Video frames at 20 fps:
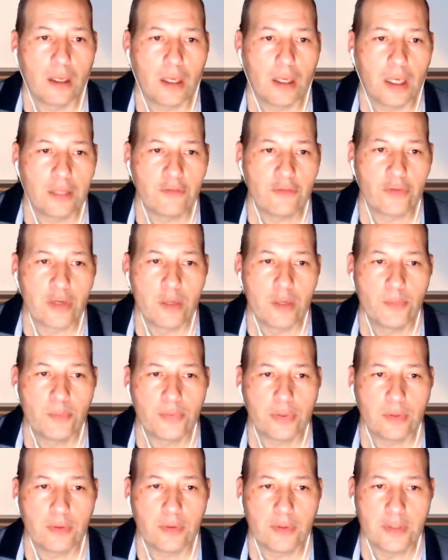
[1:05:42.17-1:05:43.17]
envelope,
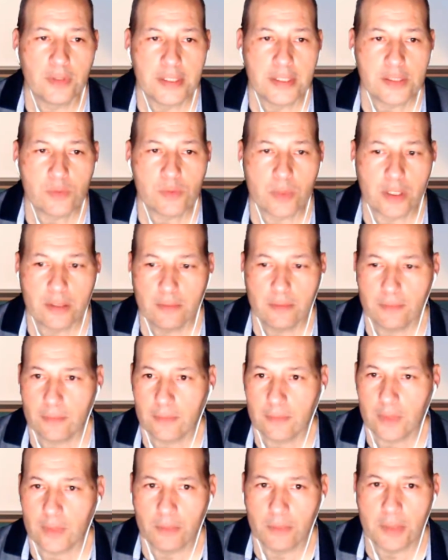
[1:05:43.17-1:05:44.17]
this one,
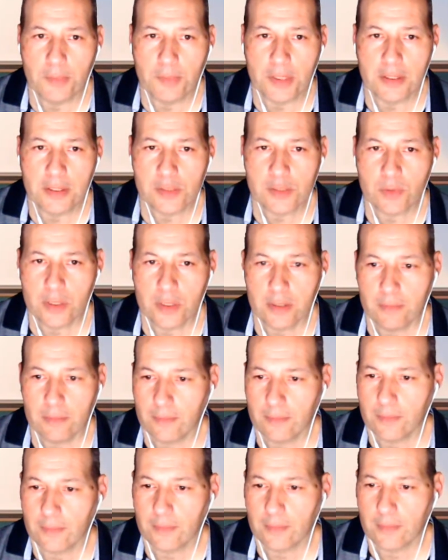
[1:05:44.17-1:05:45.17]
maybe this one,
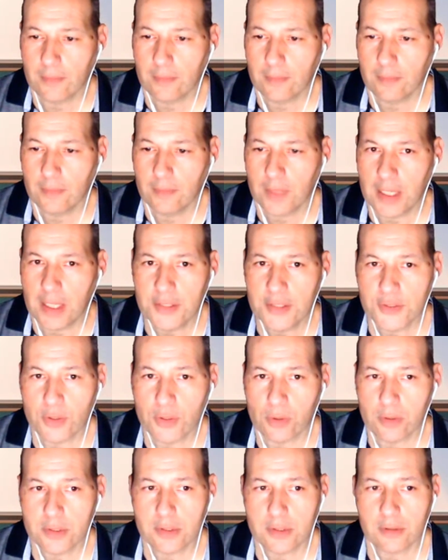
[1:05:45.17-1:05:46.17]

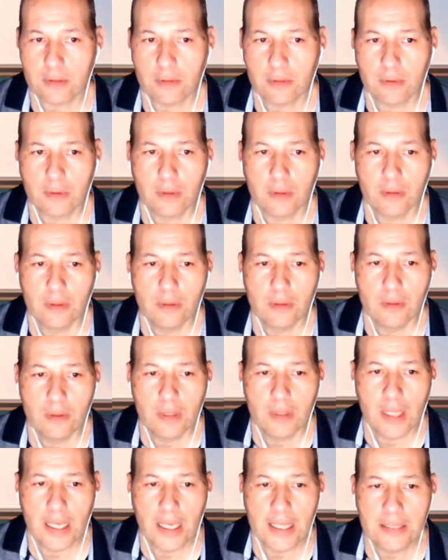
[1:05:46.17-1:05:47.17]
insert.
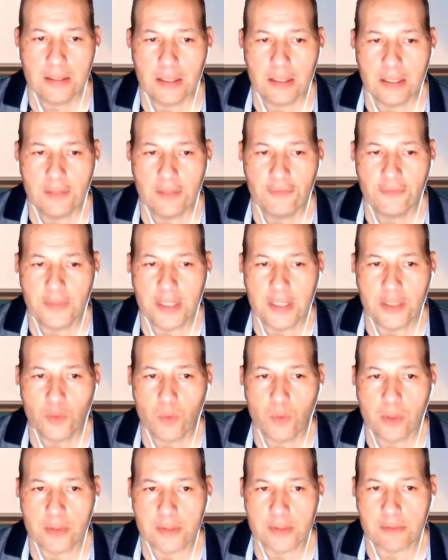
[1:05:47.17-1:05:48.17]
And if it
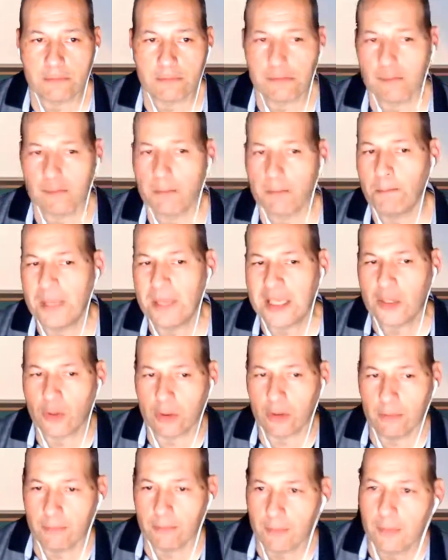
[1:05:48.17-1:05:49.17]
was
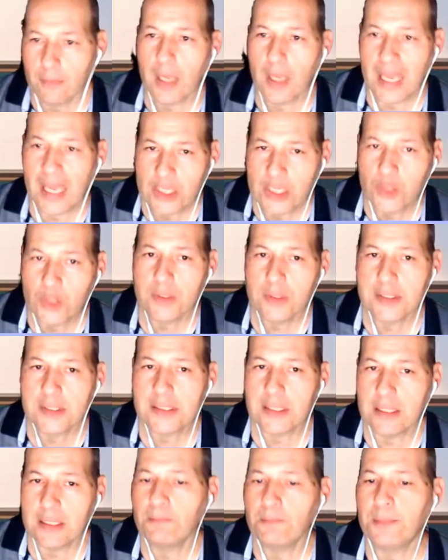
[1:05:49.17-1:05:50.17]
bigger, I could
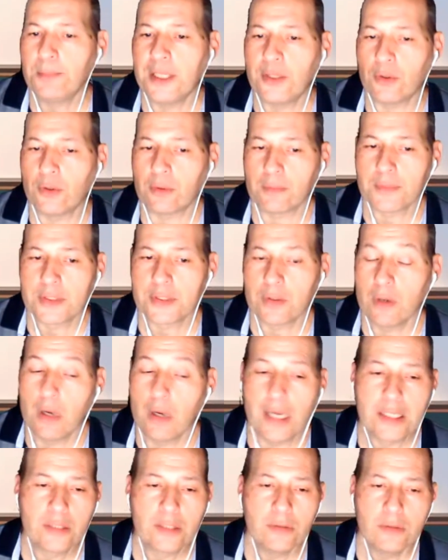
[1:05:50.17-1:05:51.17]
see it bigger. So
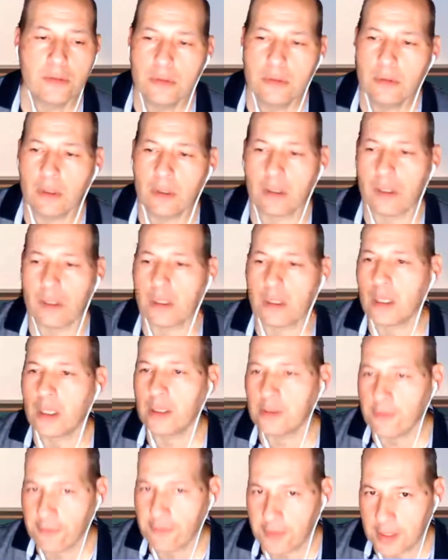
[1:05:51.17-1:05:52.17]
I could do a lot
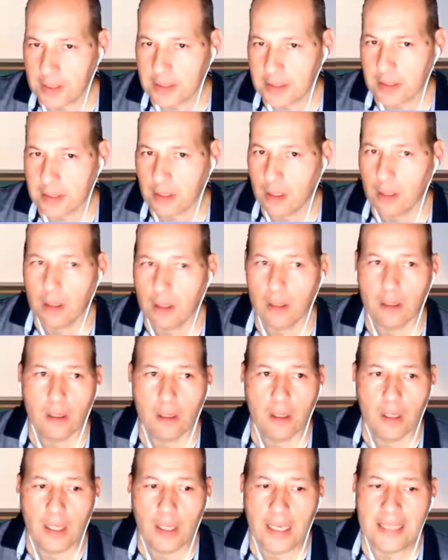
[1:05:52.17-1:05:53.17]
of things,
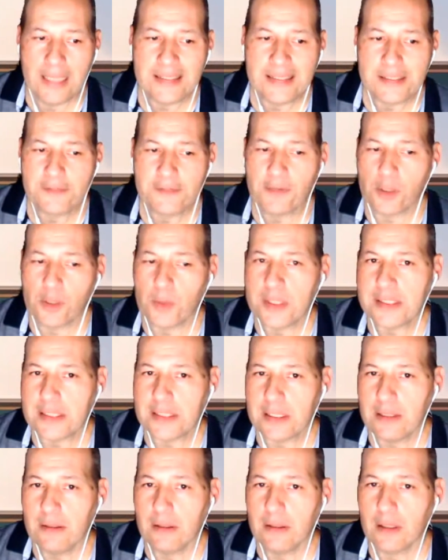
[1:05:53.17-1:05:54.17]
and it's very
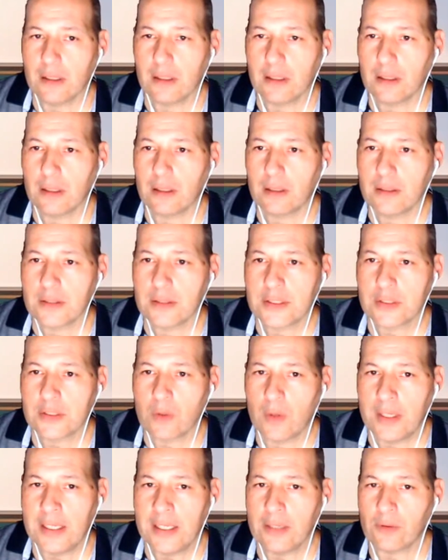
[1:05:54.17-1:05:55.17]
easy. So
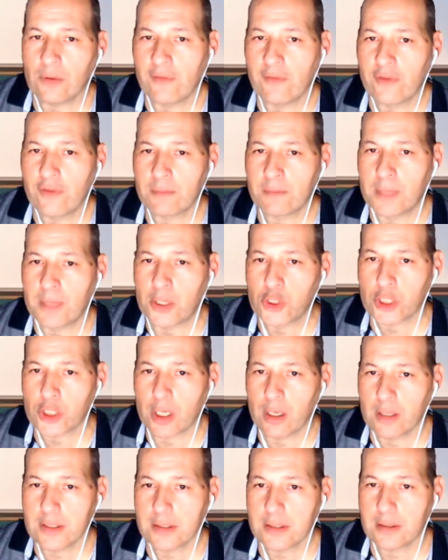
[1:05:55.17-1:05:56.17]
here I've got my
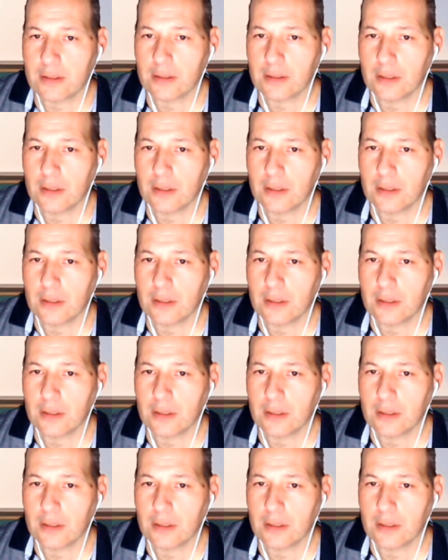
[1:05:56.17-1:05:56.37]
chart.